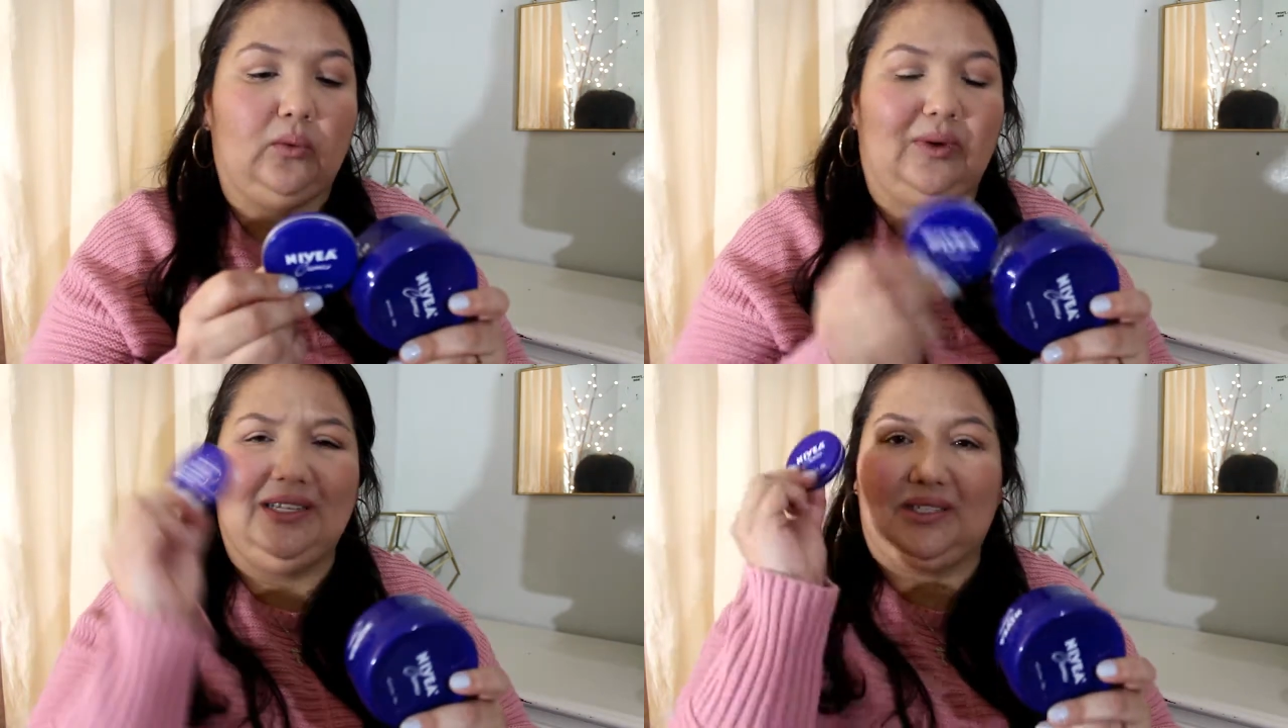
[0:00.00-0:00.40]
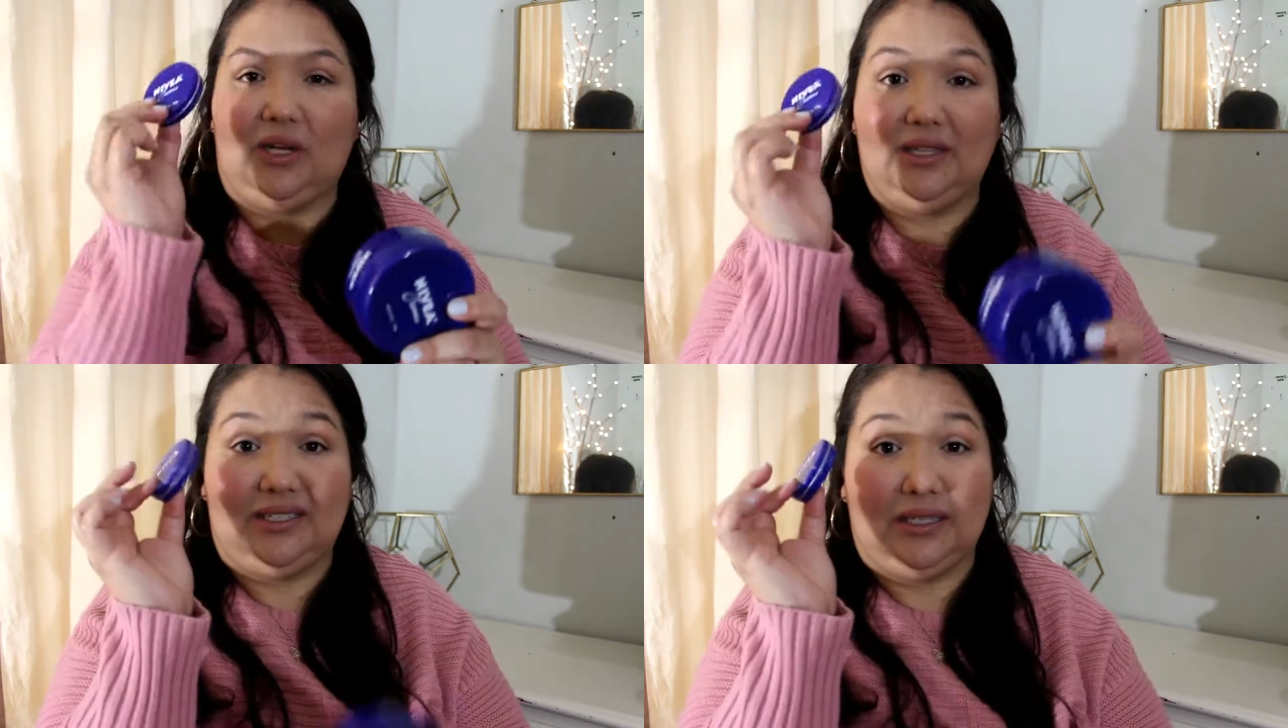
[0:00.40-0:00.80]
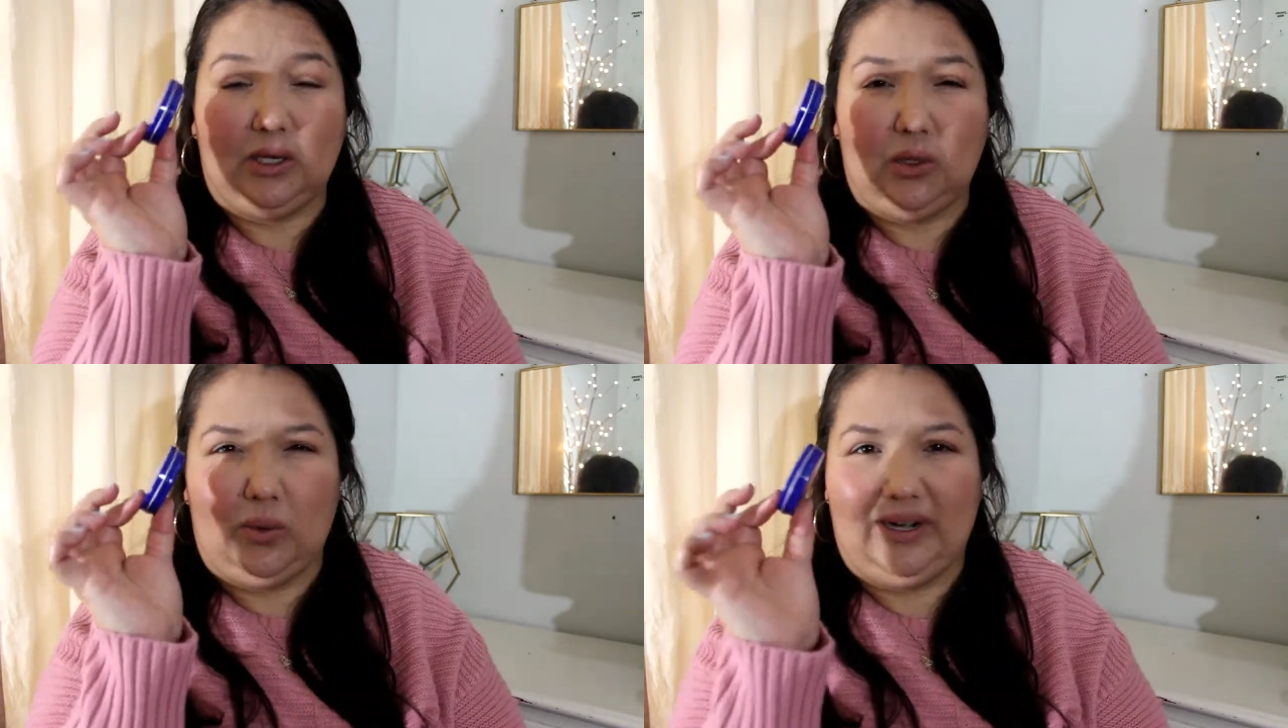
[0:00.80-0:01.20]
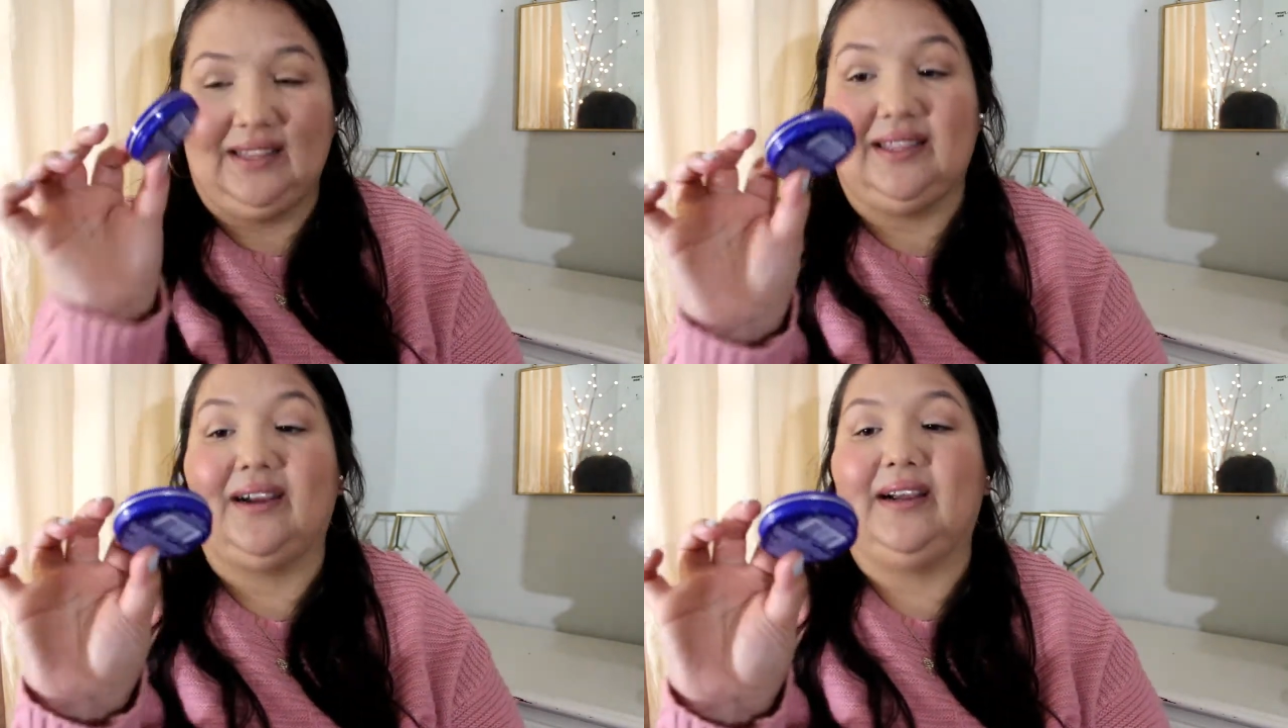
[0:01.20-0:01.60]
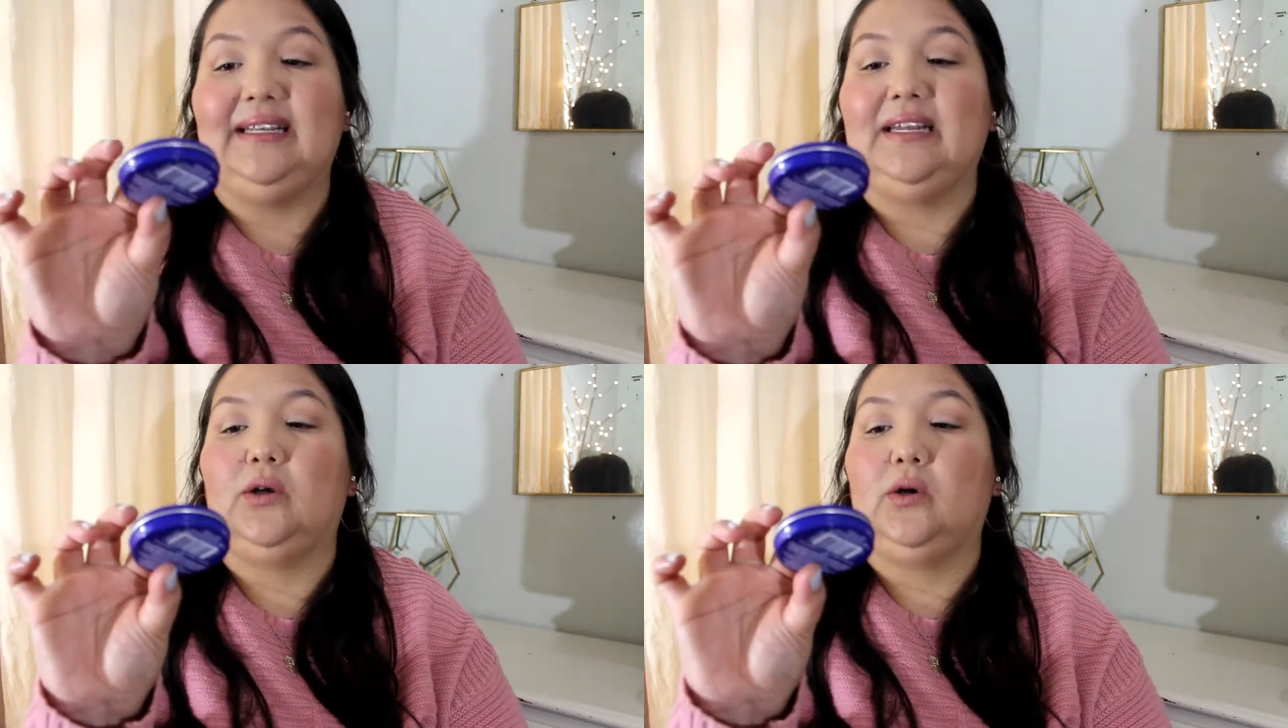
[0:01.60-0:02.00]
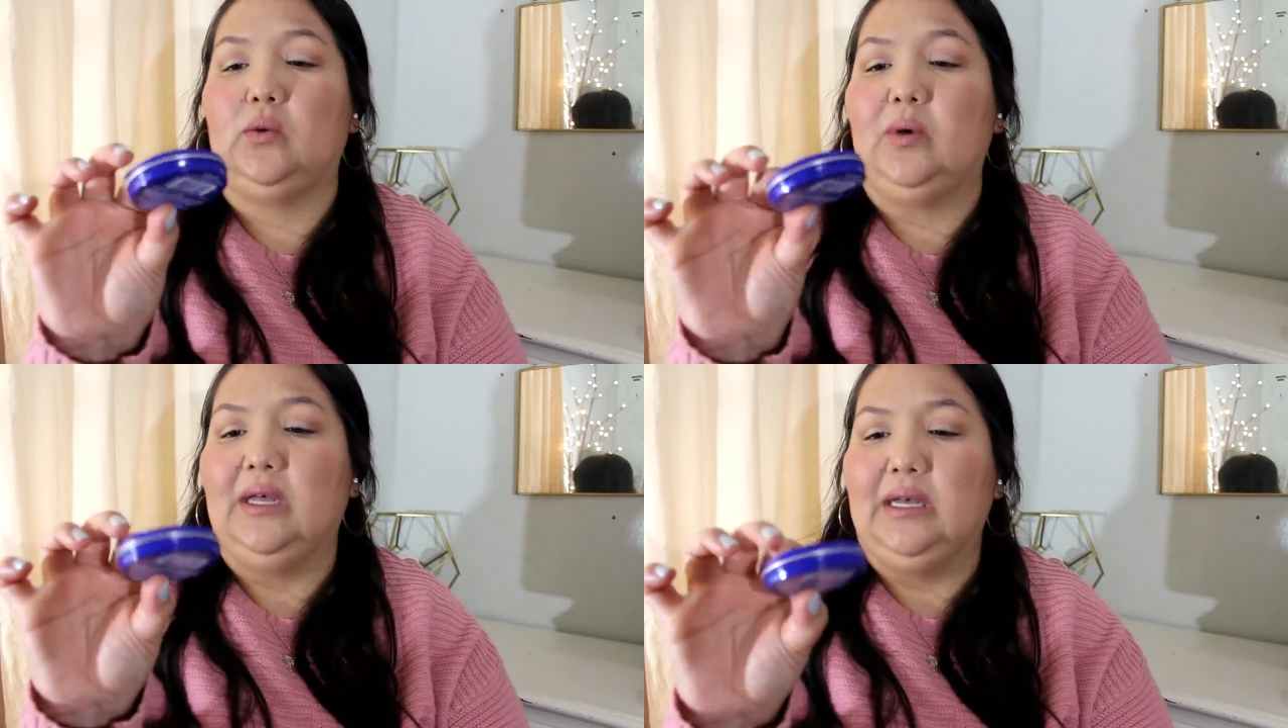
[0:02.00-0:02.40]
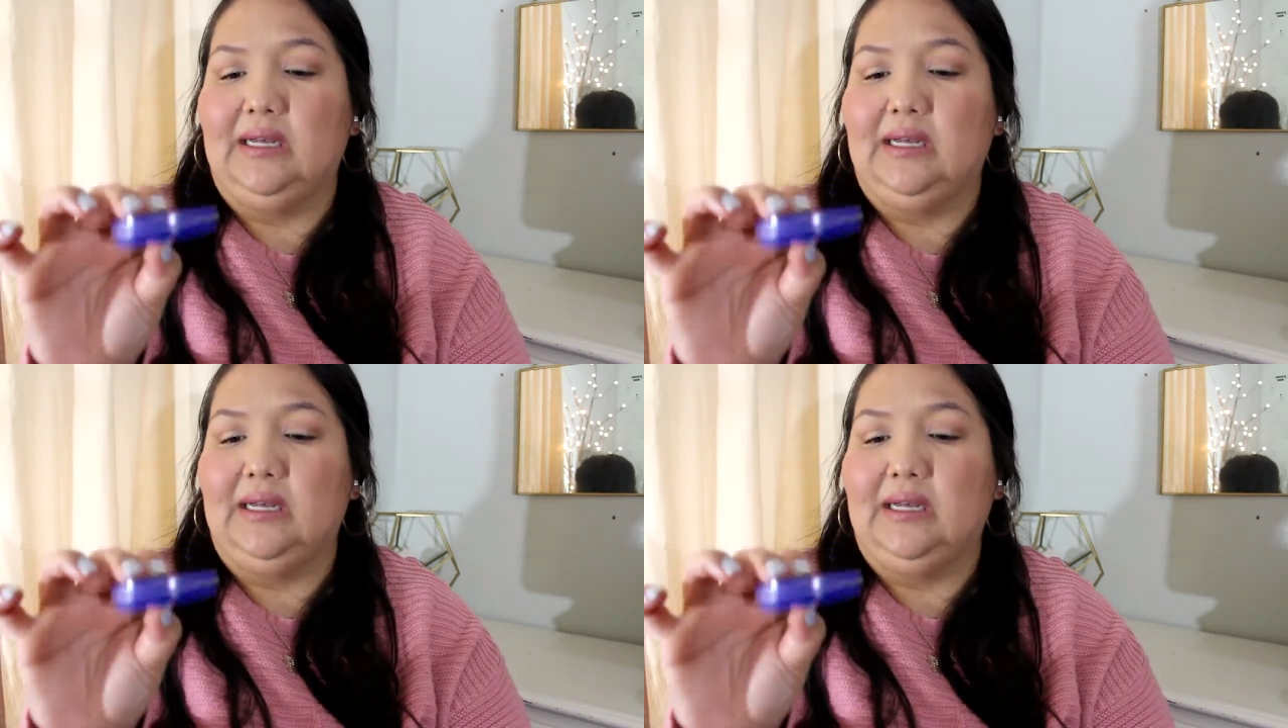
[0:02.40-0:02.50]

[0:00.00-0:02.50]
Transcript: When I saw this little one in there, I didn't know,